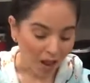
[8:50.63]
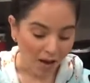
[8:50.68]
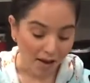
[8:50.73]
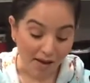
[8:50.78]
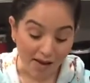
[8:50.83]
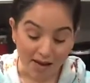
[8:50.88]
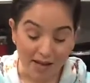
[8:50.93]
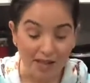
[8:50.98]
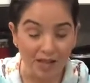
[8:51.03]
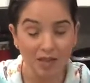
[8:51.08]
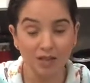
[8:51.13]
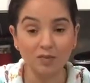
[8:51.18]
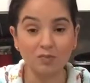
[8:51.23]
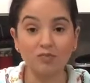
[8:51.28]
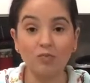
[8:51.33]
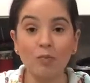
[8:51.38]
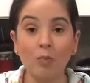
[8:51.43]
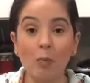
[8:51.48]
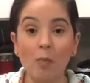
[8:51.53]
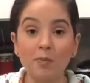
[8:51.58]
And
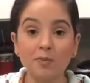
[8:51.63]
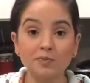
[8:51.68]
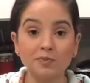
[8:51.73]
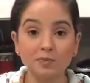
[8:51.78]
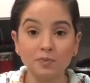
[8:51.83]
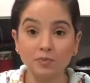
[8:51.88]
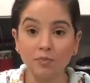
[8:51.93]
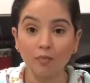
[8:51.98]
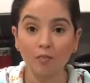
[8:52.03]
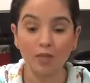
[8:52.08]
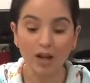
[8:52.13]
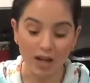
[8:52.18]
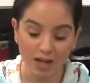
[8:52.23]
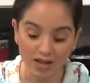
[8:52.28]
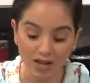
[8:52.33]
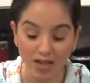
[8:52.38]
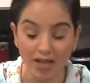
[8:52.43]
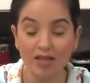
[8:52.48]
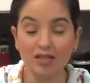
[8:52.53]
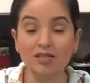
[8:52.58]

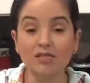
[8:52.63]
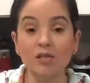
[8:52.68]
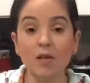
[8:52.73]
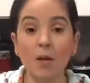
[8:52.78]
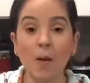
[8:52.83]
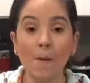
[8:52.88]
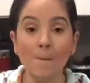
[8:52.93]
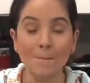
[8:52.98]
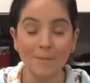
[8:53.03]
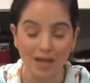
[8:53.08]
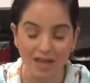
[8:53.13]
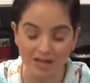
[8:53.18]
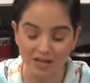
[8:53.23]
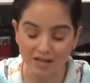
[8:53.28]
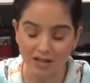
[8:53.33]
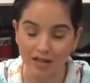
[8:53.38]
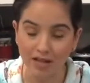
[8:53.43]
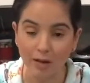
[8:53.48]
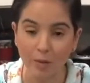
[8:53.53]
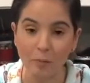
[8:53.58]
it tastes
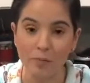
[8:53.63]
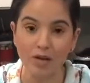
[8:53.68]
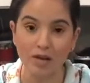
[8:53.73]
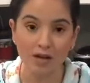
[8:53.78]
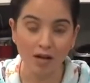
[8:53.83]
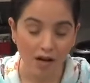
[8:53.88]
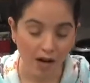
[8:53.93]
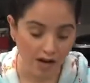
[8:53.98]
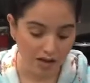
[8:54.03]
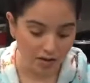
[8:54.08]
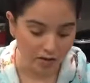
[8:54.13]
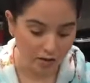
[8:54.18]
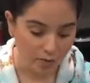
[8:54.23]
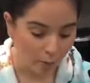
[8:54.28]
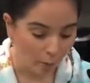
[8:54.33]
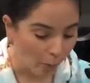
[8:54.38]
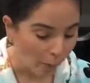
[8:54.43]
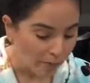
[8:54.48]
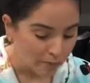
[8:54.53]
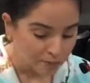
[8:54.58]
amazing because
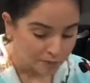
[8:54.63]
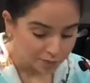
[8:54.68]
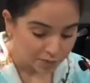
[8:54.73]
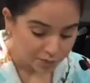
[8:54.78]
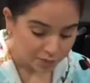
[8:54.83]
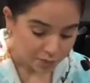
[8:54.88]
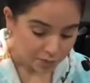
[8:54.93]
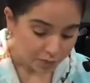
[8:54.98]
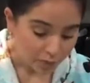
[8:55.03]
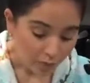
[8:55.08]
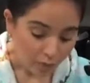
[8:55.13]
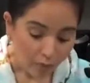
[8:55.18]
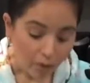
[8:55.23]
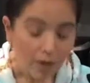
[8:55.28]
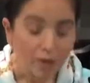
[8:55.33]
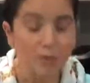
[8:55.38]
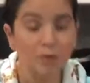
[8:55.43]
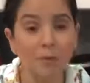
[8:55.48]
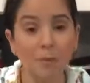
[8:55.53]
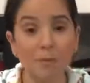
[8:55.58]

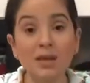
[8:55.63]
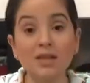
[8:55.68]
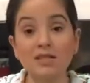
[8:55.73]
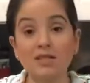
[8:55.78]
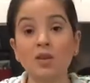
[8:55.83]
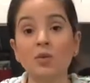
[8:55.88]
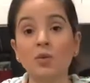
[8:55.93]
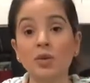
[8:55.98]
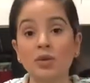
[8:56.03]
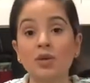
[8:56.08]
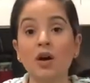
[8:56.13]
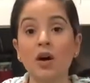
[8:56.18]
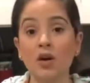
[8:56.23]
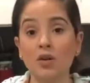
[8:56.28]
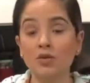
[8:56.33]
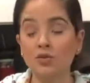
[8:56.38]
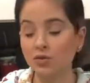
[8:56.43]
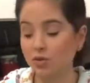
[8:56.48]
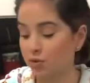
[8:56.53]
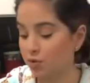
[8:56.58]
you mixed it with
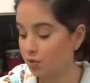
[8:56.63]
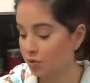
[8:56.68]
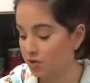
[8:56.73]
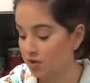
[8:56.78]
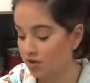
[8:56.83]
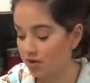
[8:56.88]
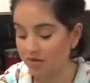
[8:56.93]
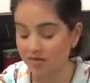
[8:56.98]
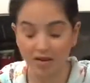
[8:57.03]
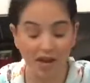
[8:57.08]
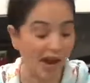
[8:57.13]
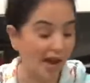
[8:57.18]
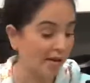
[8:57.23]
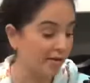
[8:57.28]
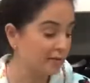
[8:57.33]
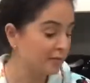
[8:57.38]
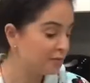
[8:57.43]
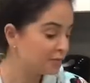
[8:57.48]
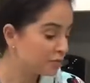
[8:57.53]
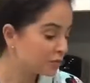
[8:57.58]
all those juices.
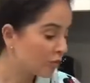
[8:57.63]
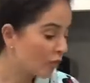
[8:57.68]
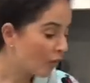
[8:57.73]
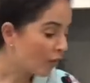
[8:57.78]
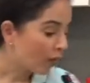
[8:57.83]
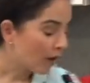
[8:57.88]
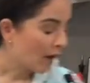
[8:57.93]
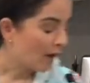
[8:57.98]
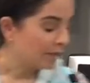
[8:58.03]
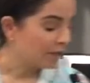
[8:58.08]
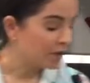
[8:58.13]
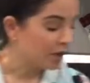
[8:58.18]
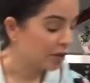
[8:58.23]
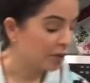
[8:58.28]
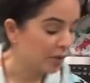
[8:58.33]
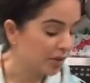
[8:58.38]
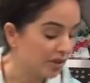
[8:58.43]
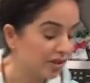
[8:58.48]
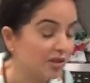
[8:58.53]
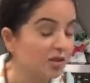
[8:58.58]
Now, the
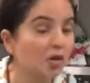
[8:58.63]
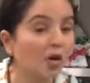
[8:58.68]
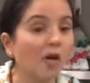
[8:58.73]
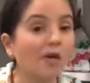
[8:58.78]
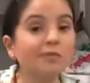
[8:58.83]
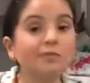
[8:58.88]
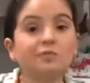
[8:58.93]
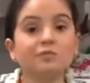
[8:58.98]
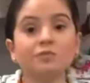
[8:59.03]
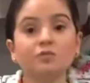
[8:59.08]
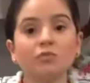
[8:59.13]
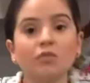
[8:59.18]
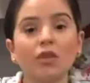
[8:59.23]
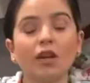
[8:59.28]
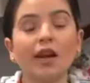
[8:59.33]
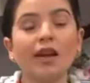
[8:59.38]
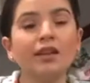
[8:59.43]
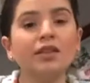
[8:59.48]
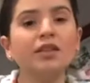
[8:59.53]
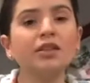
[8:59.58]
cuerito,
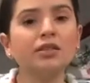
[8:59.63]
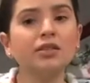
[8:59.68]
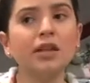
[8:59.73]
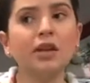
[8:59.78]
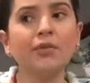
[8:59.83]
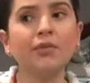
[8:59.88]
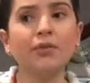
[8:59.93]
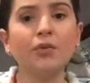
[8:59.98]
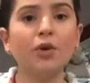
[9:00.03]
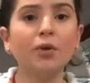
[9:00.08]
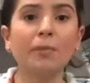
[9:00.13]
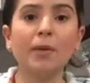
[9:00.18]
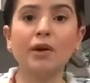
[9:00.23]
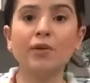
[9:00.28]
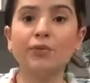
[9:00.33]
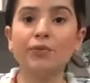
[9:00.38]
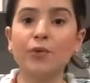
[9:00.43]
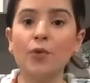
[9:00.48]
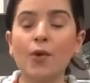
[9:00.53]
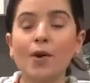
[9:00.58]
I cooked it for
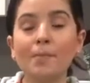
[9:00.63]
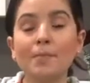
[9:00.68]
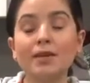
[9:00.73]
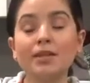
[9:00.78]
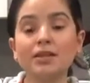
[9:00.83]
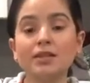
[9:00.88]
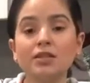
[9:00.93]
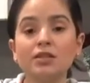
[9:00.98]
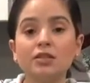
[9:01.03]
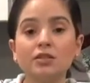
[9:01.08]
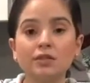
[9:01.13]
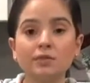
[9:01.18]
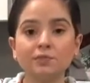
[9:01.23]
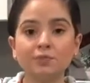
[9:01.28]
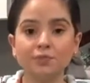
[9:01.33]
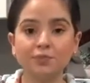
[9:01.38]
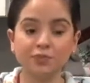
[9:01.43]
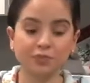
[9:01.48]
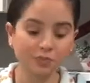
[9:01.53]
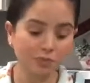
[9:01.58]
about 4 minutes.
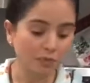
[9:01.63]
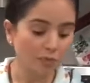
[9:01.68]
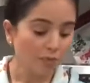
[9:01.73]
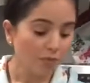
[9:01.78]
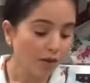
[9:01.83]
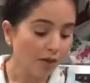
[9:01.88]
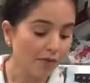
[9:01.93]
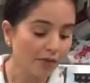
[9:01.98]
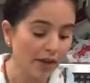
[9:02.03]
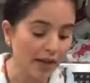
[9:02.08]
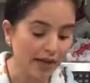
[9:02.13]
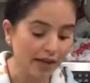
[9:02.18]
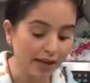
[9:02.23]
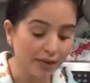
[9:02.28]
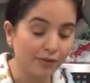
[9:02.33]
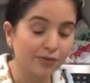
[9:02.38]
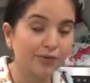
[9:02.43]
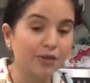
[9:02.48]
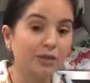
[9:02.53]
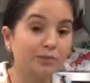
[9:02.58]
Then
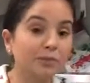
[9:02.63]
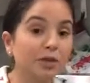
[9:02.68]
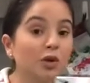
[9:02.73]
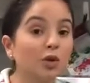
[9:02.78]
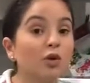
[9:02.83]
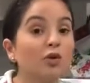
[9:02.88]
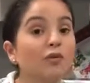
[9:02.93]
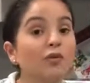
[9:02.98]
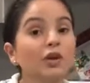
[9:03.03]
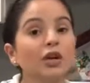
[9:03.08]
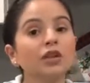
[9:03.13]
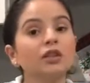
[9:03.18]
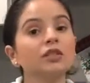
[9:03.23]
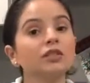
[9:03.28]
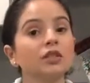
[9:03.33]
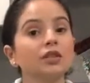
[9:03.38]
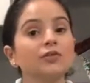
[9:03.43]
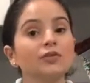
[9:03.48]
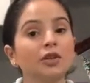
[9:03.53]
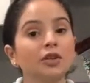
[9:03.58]
I flipped it over, I
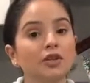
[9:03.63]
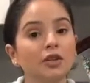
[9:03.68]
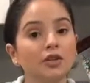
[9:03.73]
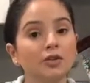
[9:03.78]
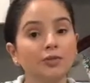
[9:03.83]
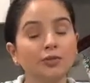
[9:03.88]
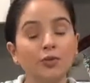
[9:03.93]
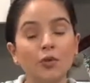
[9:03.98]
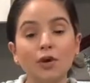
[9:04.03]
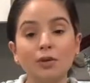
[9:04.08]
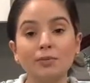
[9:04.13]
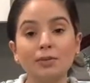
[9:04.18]
cooked it for another 4